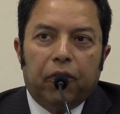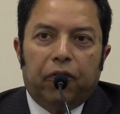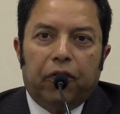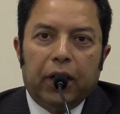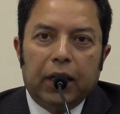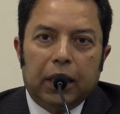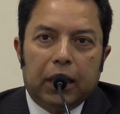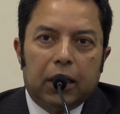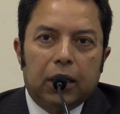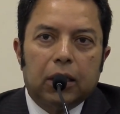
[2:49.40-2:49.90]

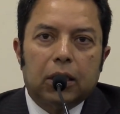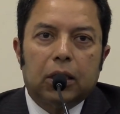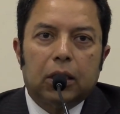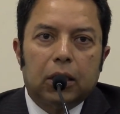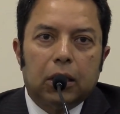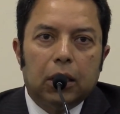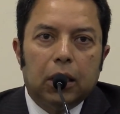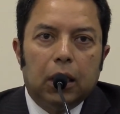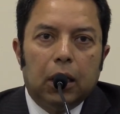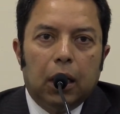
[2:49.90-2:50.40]
funders.
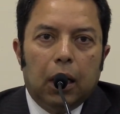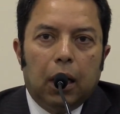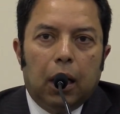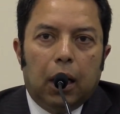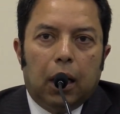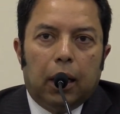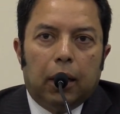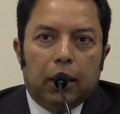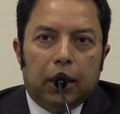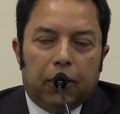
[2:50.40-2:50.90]

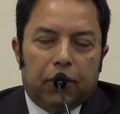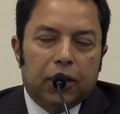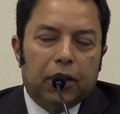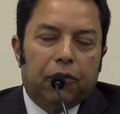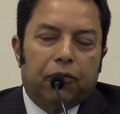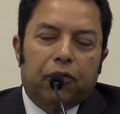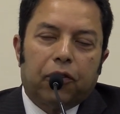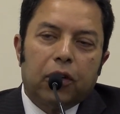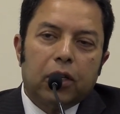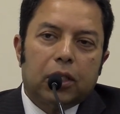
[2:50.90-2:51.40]
There was
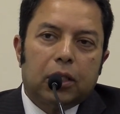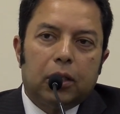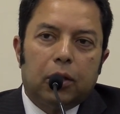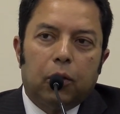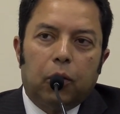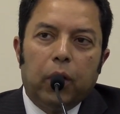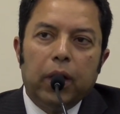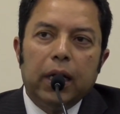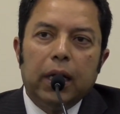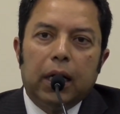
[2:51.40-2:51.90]
the first
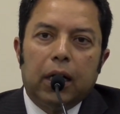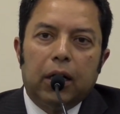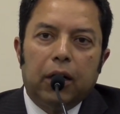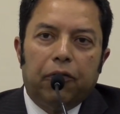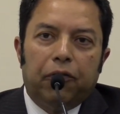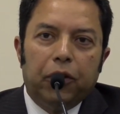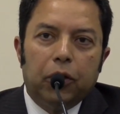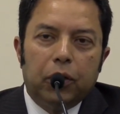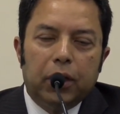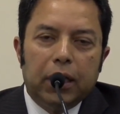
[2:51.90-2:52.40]
Rohingya
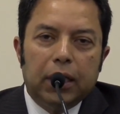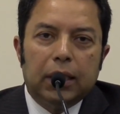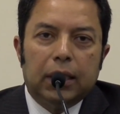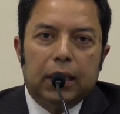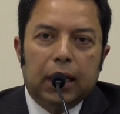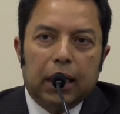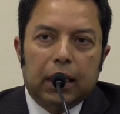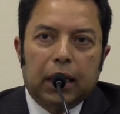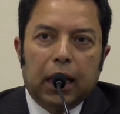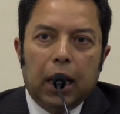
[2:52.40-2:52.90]
refugees
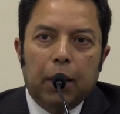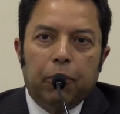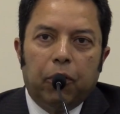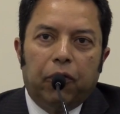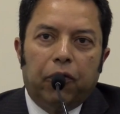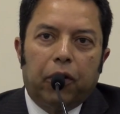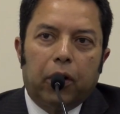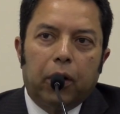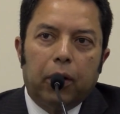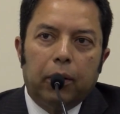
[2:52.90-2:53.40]
that came
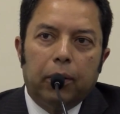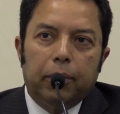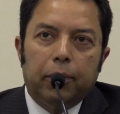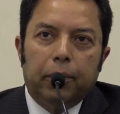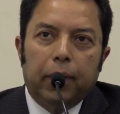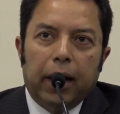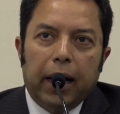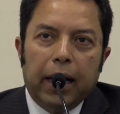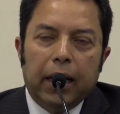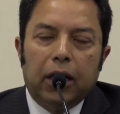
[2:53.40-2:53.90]
over
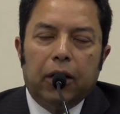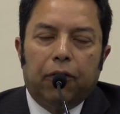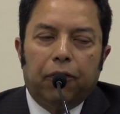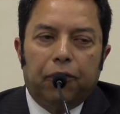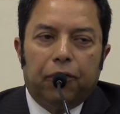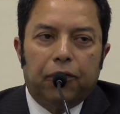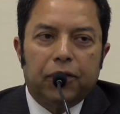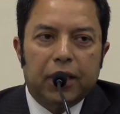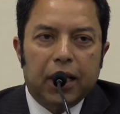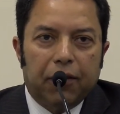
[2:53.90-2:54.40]
end of
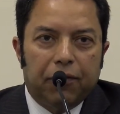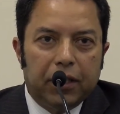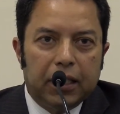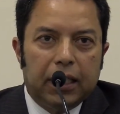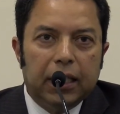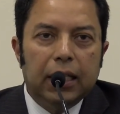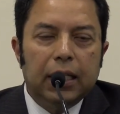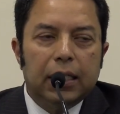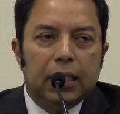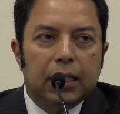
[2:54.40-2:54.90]

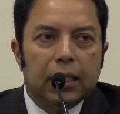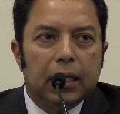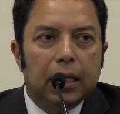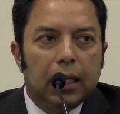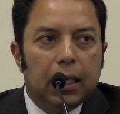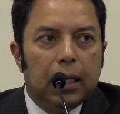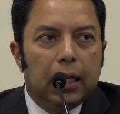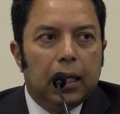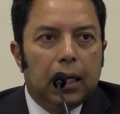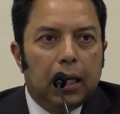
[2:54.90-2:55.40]
70s.
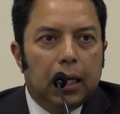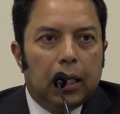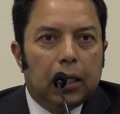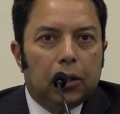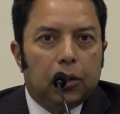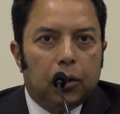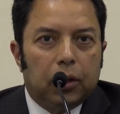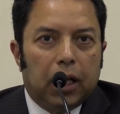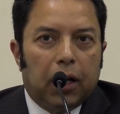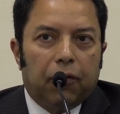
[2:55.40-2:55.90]

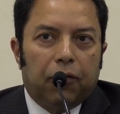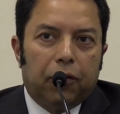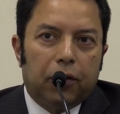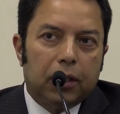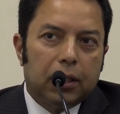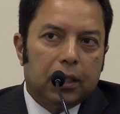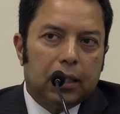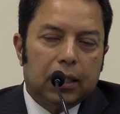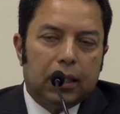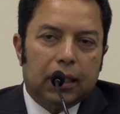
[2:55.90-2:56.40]
So that
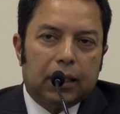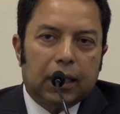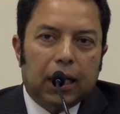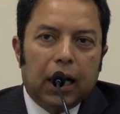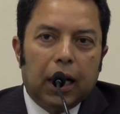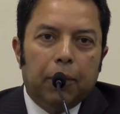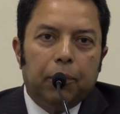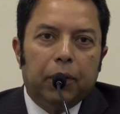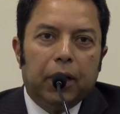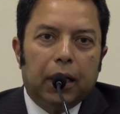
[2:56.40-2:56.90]
was the
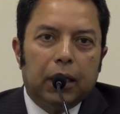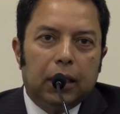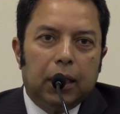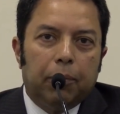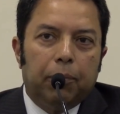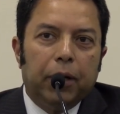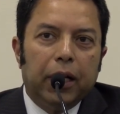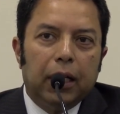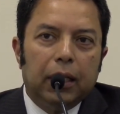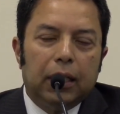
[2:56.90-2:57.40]
time that they
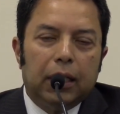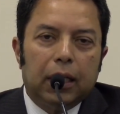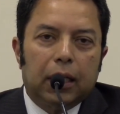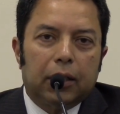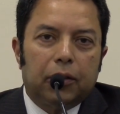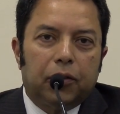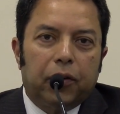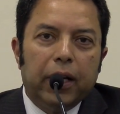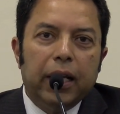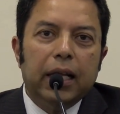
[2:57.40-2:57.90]
built their
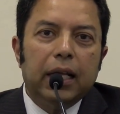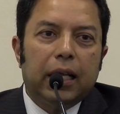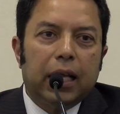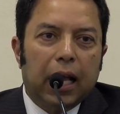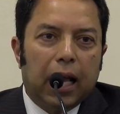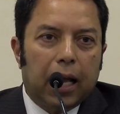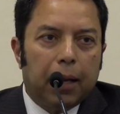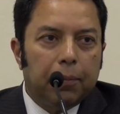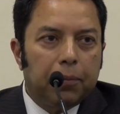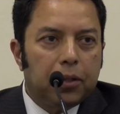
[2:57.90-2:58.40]
training
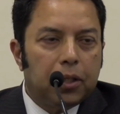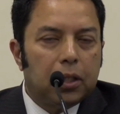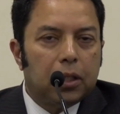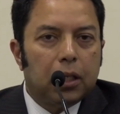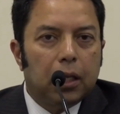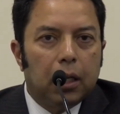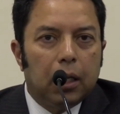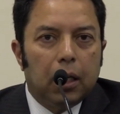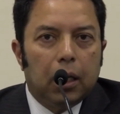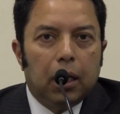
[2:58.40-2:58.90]
camps
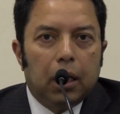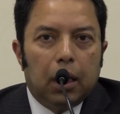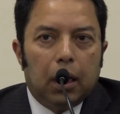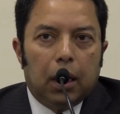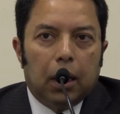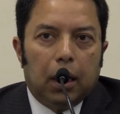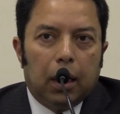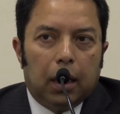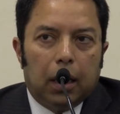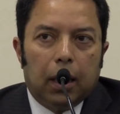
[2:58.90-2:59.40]

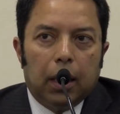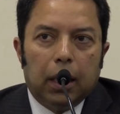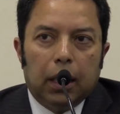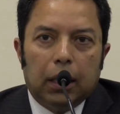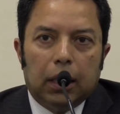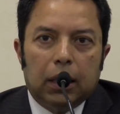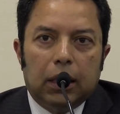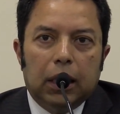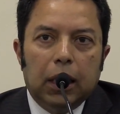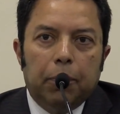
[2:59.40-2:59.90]
in
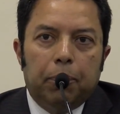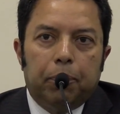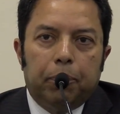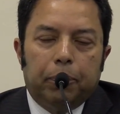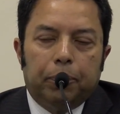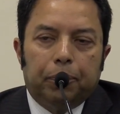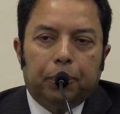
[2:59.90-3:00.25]
the deep